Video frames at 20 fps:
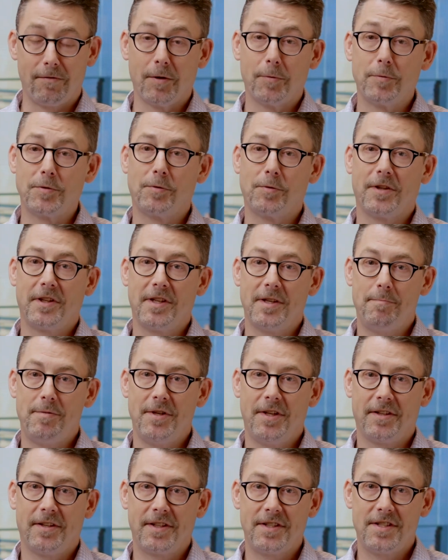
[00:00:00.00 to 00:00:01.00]
was really
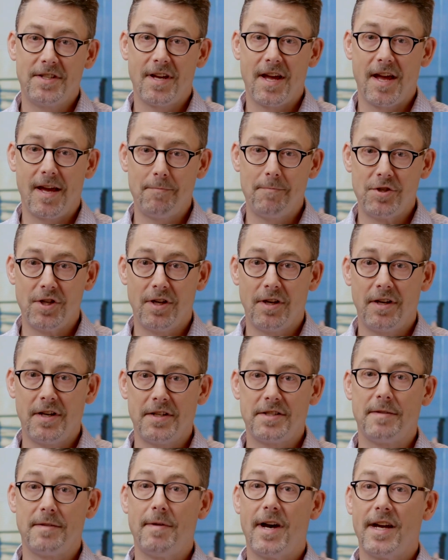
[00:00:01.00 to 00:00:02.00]
appealing to Amgen
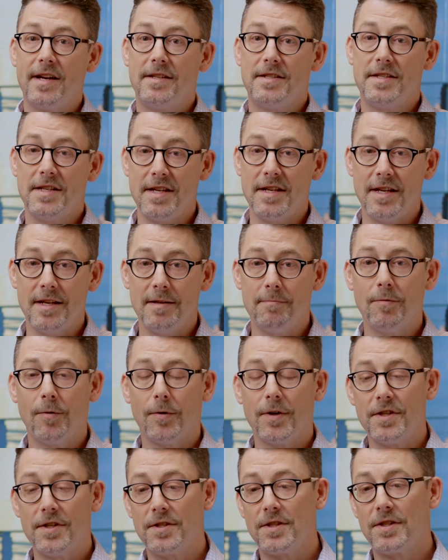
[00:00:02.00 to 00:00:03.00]
and to my team.
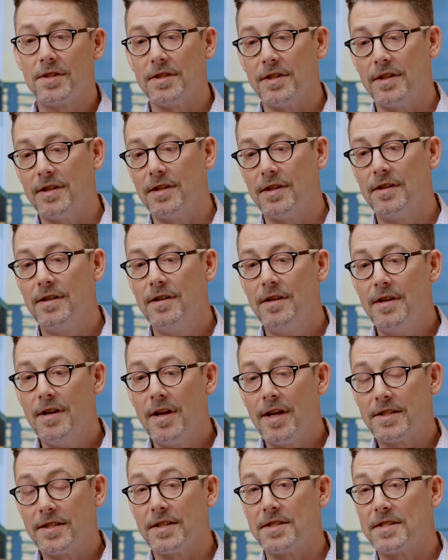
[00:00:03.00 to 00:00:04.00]

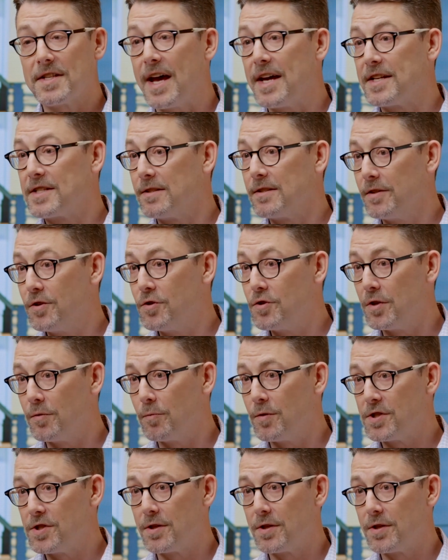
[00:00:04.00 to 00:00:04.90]
It's a SaaS solution which